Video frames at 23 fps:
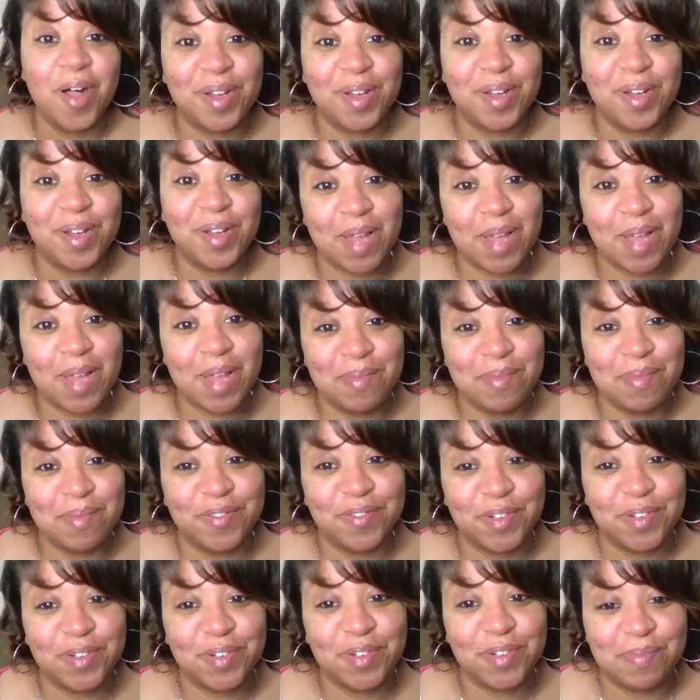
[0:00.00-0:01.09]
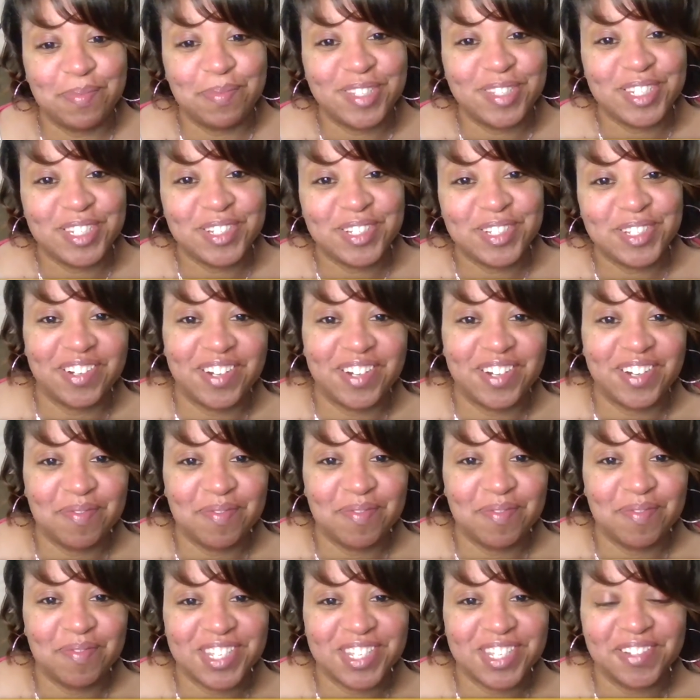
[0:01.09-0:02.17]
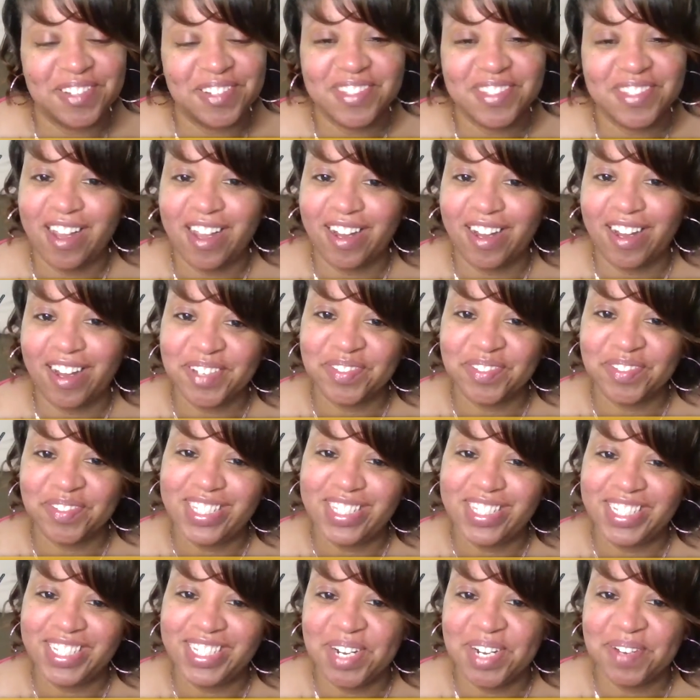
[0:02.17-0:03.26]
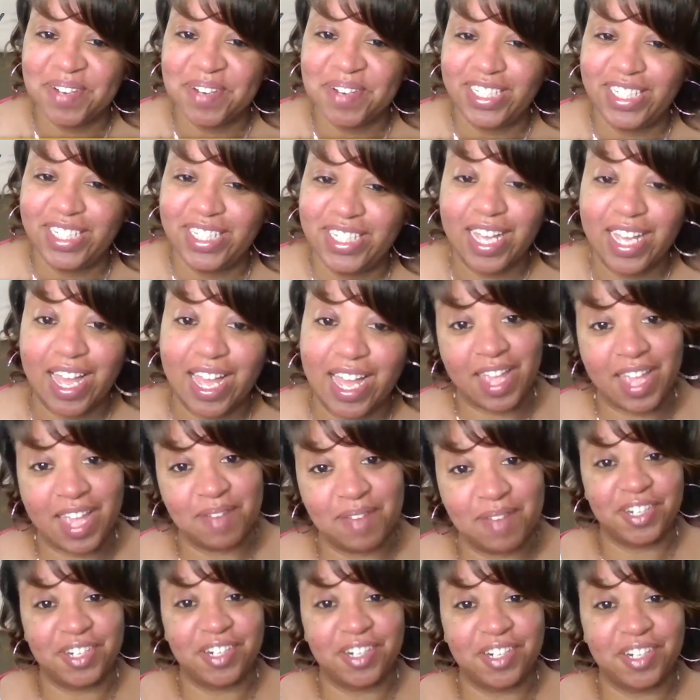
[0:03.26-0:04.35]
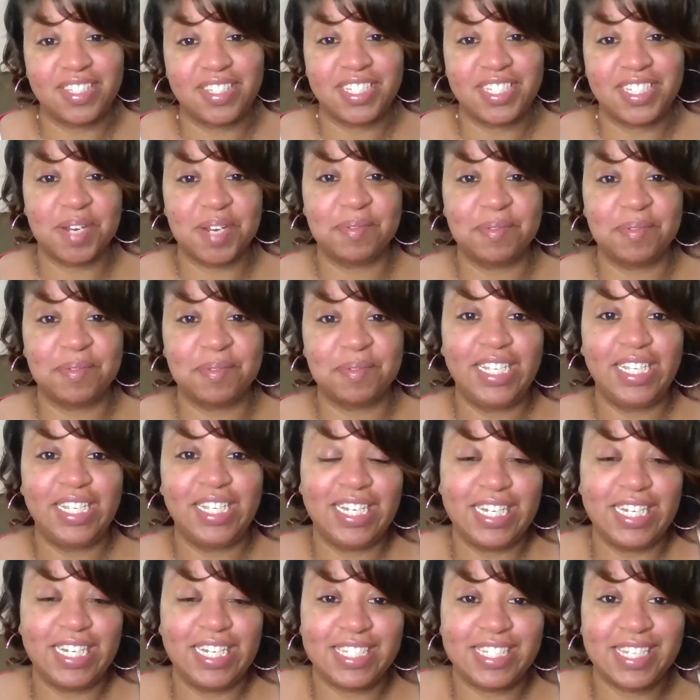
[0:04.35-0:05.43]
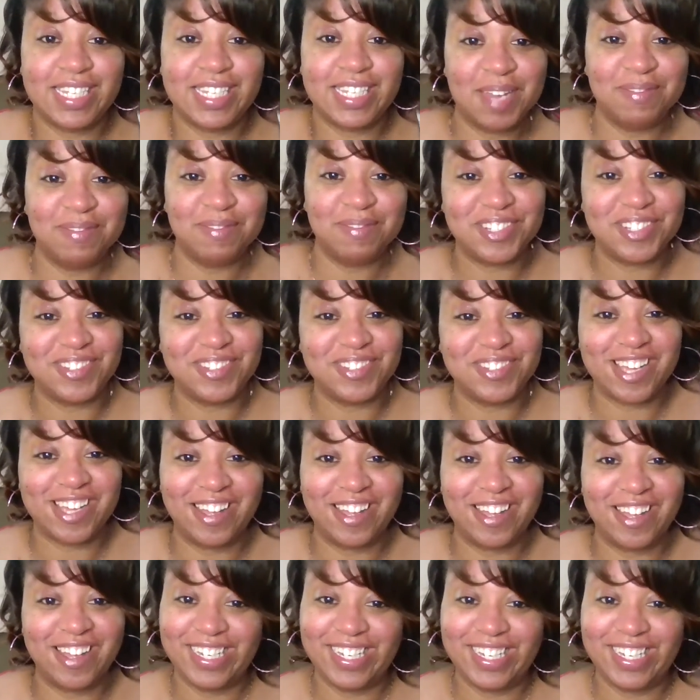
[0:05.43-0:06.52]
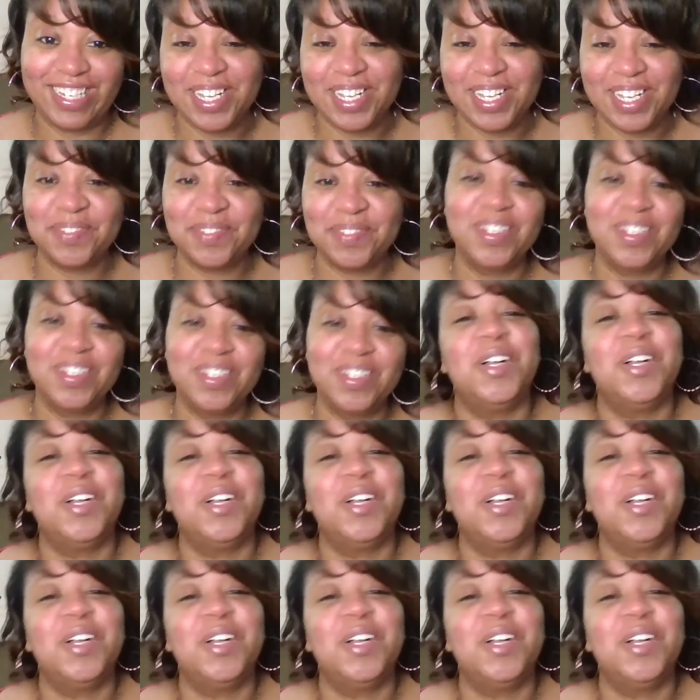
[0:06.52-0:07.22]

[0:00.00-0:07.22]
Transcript: Welcome back, my beautiful people, to another episode of Talk It Up with Tierra Monique. I am your girl, Tierra Monique, and it is time to talk it up.